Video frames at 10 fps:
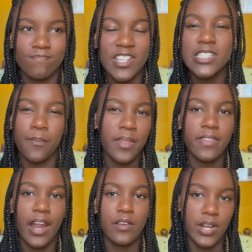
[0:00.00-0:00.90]
something
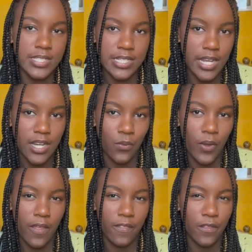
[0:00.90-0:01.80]
that I resonated
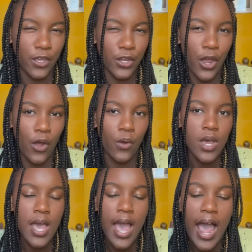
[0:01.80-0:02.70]
with, you know?
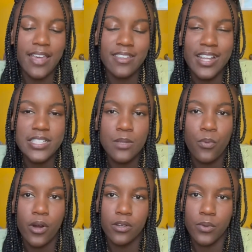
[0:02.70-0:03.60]
I think that's
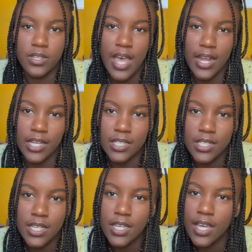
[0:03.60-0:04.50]
important with
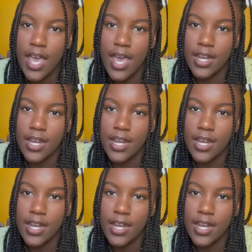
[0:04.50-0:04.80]
anything and